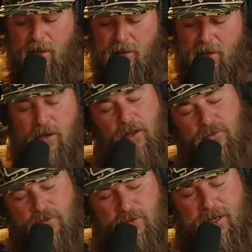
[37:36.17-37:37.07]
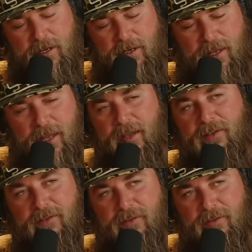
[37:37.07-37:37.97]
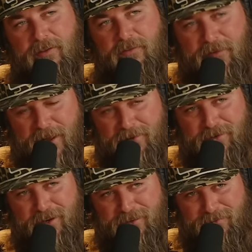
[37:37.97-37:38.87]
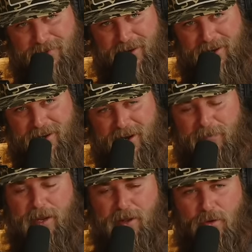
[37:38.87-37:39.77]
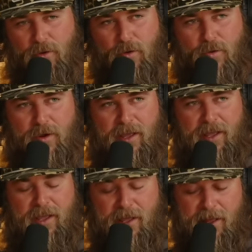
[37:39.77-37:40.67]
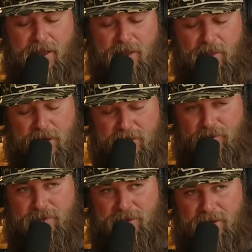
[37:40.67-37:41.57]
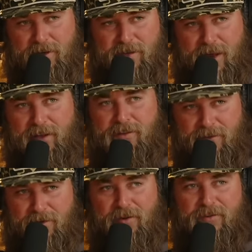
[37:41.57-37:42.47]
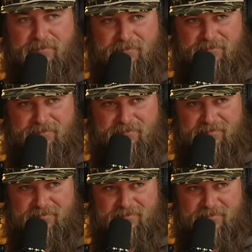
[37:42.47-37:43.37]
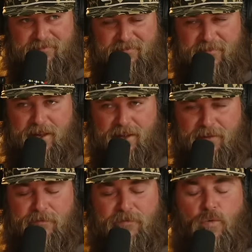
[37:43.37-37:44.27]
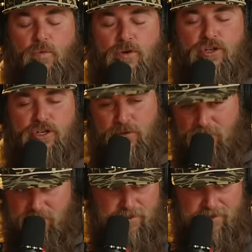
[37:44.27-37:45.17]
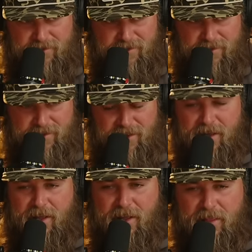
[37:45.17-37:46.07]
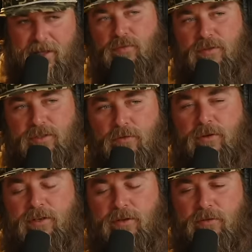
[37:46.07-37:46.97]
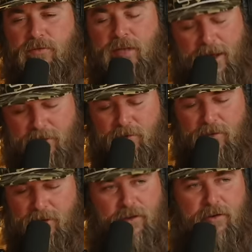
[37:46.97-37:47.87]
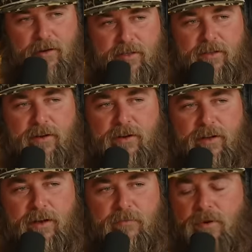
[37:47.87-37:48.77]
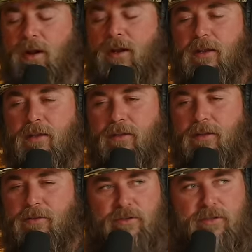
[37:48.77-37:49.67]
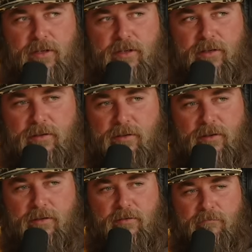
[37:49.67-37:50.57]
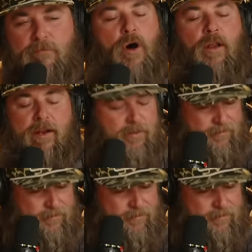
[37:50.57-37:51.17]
the closer he gets, the faster he's running. And I'm like, oh, this one's going to attack the call. Like, for sure. This one's going to tackle the call. It's literally going to probably just maul it.